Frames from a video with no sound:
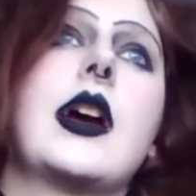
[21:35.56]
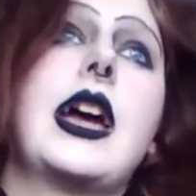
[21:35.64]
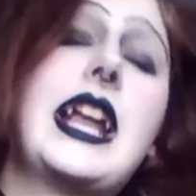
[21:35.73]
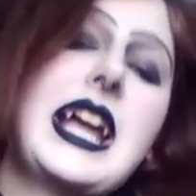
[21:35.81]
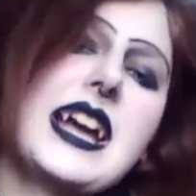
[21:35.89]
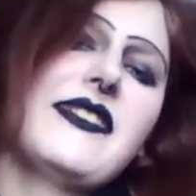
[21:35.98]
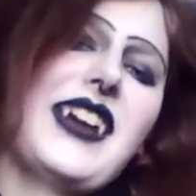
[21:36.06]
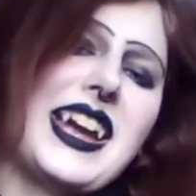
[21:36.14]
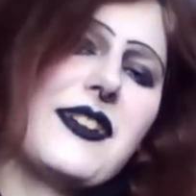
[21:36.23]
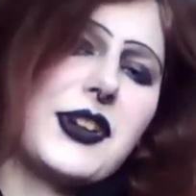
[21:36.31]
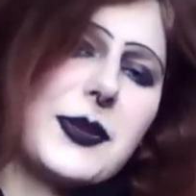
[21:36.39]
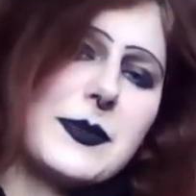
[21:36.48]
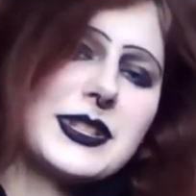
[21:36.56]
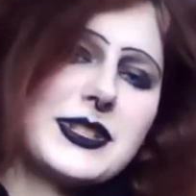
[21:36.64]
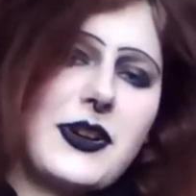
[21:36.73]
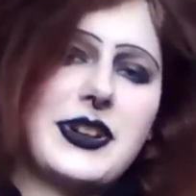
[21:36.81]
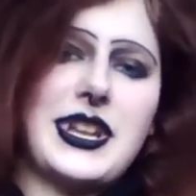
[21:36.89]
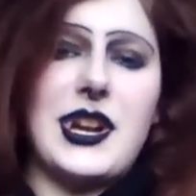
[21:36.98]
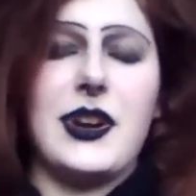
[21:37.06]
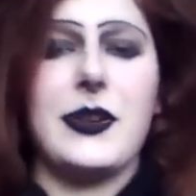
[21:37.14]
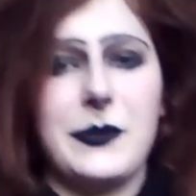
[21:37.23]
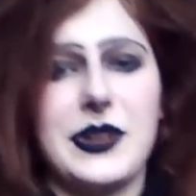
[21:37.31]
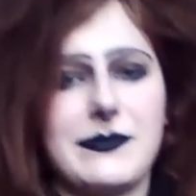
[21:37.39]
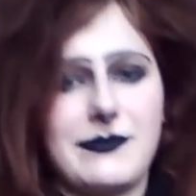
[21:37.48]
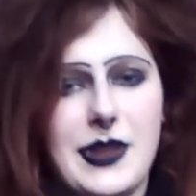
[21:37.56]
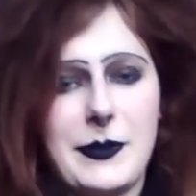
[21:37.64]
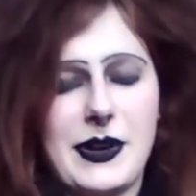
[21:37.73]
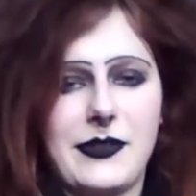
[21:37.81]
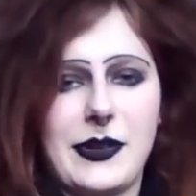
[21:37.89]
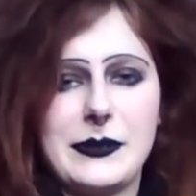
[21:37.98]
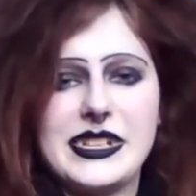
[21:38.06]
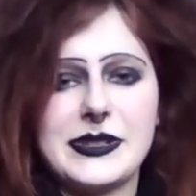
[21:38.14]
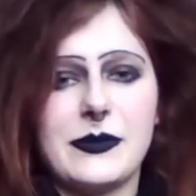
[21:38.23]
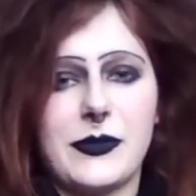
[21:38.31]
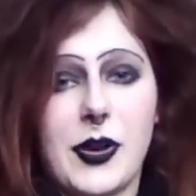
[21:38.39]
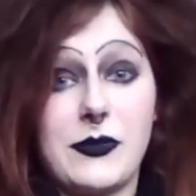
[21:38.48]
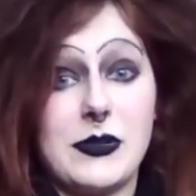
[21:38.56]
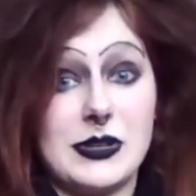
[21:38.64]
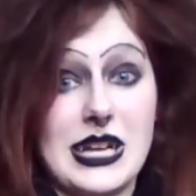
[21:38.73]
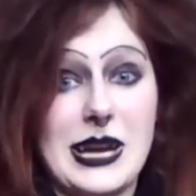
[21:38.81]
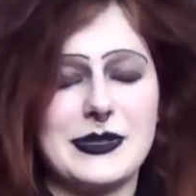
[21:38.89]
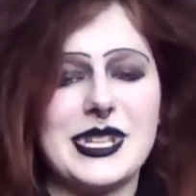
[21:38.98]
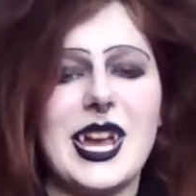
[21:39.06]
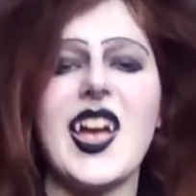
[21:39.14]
And I have had arguments on here about feminism a few times.